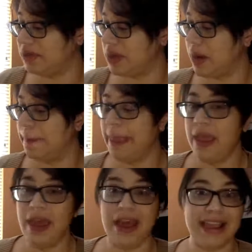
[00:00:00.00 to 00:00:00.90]
So,
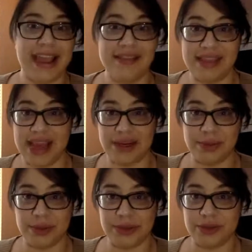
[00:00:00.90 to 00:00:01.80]
again, that
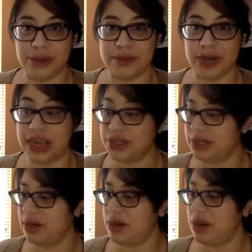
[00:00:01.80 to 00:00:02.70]
interpersonal
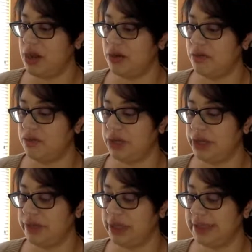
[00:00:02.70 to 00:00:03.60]
communication,
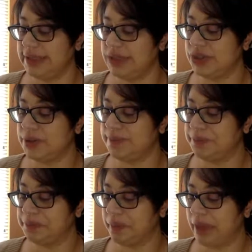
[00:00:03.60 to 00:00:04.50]
really, really essential.
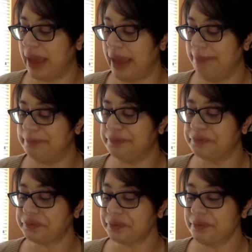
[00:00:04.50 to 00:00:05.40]
Okay.
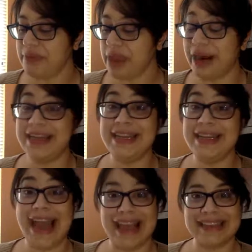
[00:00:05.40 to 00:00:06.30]
All right,
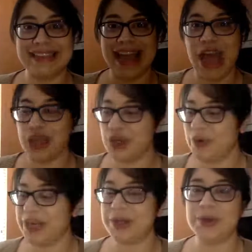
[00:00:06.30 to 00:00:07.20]
next,
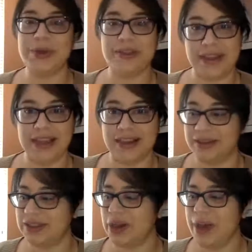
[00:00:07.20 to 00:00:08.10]
critical
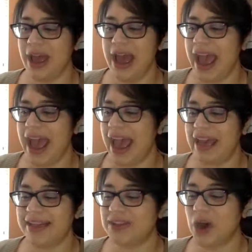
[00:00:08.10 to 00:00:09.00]
thinking. So, at
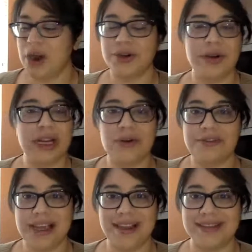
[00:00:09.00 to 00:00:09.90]
its heart, critical
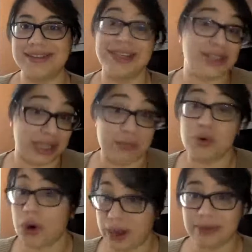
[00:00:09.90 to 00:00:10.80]
thinking is essentially
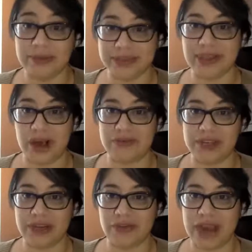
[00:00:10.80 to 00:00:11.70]
problem
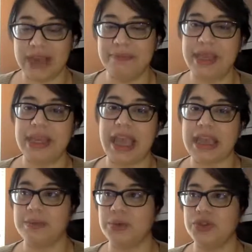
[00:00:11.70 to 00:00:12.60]
solving, right? Being
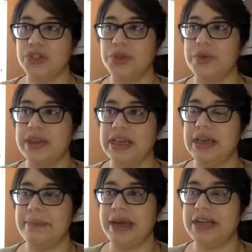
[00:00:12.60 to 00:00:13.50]
able to think
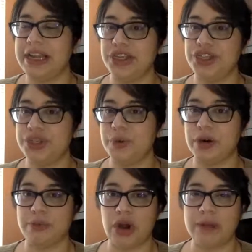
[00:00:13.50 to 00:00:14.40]
about an issue
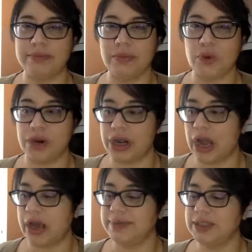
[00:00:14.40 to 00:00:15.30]
or a problem or an
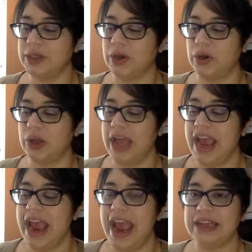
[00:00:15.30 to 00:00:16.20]
obstacle,
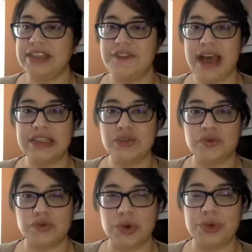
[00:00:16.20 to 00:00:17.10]
devise
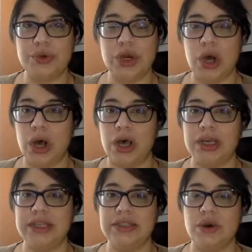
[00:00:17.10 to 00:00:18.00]
root
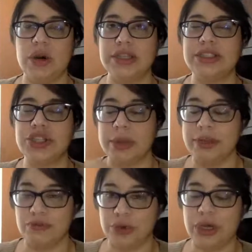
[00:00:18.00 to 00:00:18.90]
cause or
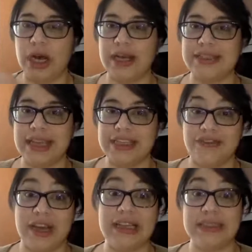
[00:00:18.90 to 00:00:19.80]
determine root cause and
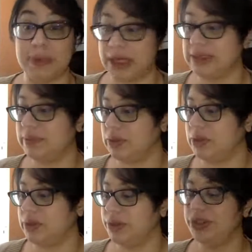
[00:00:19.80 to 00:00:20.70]
devise possible
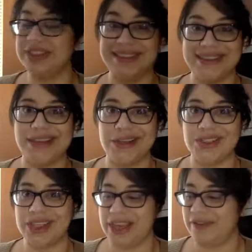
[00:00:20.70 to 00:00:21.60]
solutions,
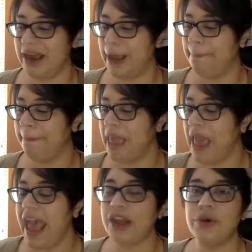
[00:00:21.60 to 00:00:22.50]
essentially, right?
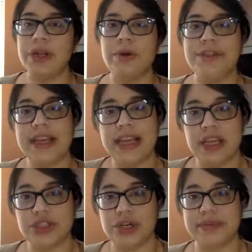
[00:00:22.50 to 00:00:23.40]
And critical
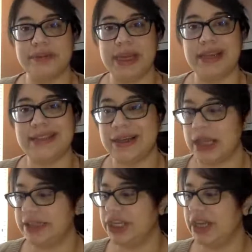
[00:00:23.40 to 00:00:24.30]
thinking in terms of being a dental
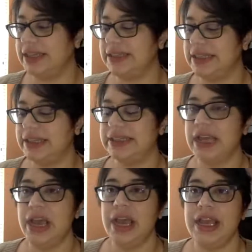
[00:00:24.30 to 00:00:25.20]
hygienist is
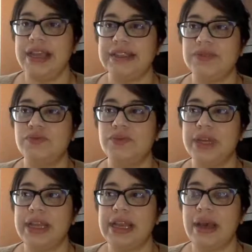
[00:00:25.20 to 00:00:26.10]

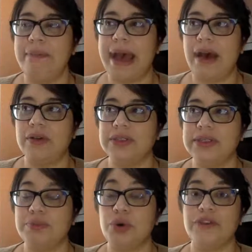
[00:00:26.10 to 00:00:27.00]
really about
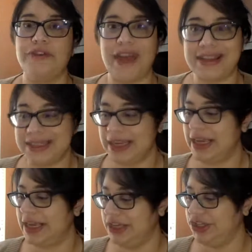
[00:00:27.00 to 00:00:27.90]

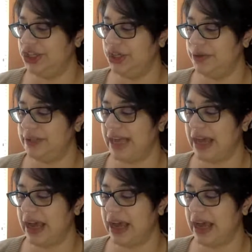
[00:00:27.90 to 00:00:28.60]
preventing issues.